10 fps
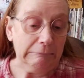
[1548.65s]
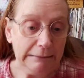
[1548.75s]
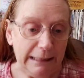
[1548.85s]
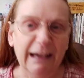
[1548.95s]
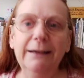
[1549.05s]

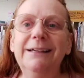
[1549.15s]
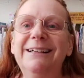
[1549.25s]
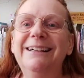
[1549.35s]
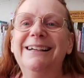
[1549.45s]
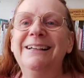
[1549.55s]
Oh,
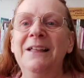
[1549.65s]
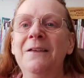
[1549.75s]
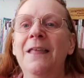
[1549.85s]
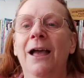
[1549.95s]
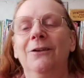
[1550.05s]
dear.
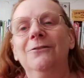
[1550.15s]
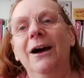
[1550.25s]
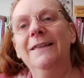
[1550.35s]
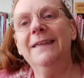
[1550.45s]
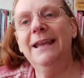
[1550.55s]

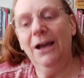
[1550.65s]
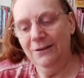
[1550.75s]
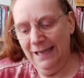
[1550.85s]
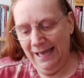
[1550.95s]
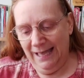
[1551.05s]
Right
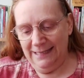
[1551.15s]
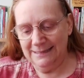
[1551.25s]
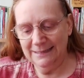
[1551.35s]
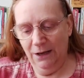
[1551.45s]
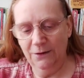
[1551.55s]
then,
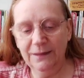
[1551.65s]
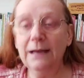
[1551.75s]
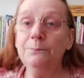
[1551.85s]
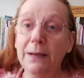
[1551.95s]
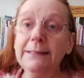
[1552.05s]
okay,
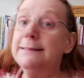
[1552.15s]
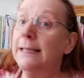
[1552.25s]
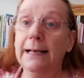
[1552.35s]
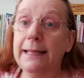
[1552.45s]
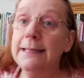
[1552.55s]
so that
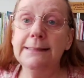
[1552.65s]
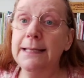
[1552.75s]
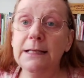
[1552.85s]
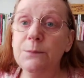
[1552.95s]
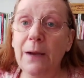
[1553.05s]

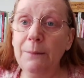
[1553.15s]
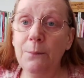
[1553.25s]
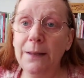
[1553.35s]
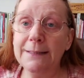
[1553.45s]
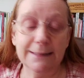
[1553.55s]
basically is
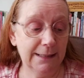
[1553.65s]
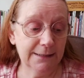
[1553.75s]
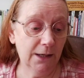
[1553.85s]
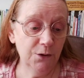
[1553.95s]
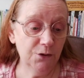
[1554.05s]
English paper
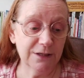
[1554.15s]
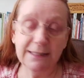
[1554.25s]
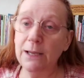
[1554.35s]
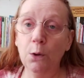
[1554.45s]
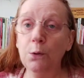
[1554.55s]
piecing. So
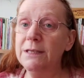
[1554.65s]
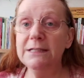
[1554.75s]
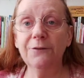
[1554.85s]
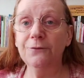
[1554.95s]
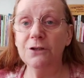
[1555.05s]
you just get
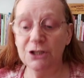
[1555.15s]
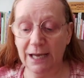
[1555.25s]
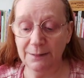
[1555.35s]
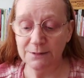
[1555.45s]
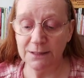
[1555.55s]
all your
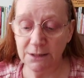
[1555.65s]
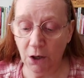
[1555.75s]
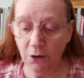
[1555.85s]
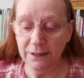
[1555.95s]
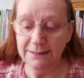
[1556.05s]
different shapes,
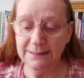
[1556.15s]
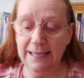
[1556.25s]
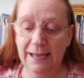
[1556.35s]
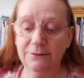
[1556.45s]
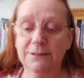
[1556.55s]
as long
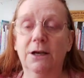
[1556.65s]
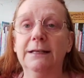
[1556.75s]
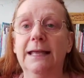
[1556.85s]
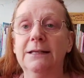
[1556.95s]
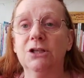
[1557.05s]
as the
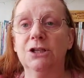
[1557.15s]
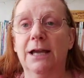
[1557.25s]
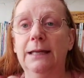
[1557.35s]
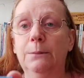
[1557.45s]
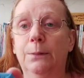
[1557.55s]
outside
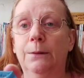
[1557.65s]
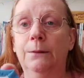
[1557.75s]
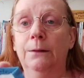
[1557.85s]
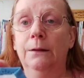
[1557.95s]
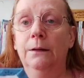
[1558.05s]
edge
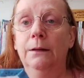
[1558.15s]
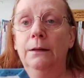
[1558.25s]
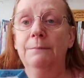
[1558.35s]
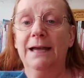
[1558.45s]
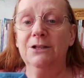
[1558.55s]
shape
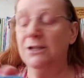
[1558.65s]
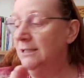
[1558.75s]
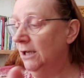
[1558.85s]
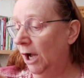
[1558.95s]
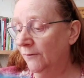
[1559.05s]

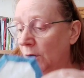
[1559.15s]
matches.